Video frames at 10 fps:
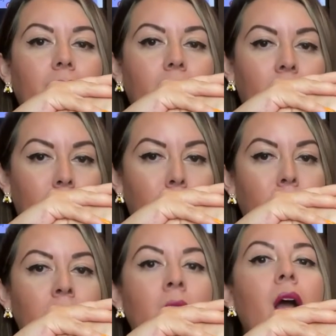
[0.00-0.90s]

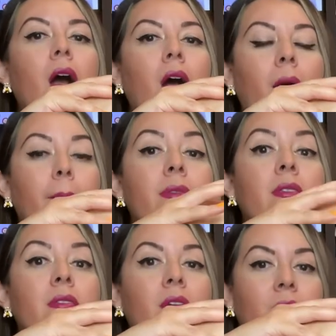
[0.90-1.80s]
am
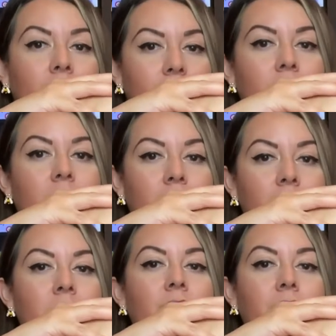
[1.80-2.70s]
obsessed
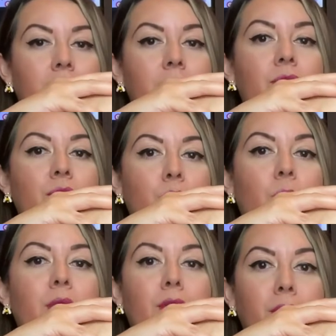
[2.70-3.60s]
with
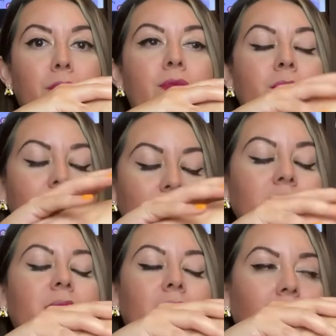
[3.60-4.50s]
squirrels.
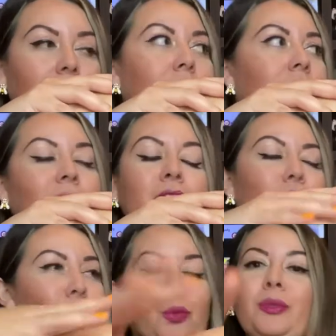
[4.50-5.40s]
Believe me, guys.
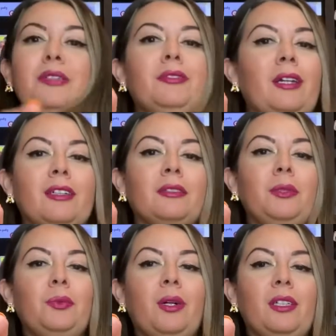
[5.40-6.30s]
Don't even ask
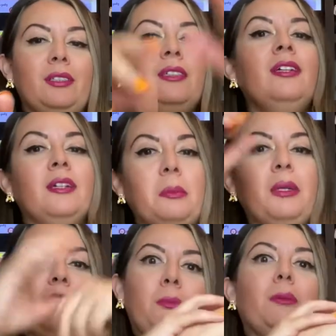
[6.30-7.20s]
me why,
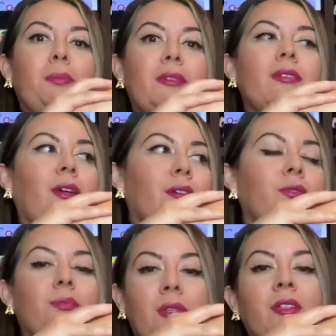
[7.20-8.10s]
but I'm
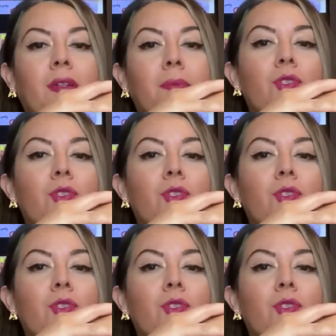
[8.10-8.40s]
obsessed with them.